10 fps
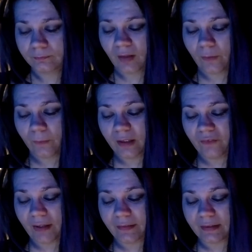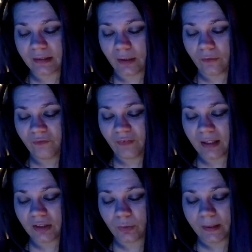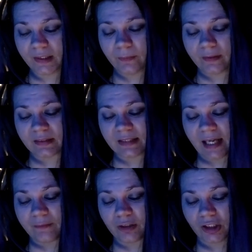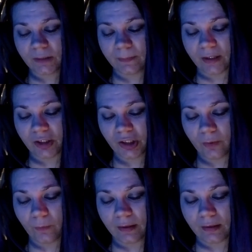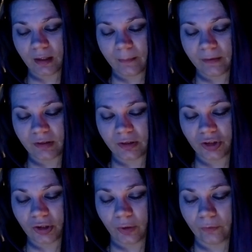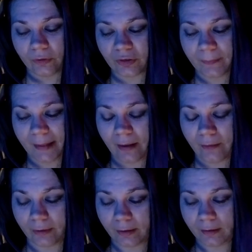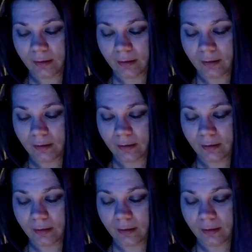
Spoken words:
Reed felt his own face twist with a savage expression when Thomas's shoulders bowed.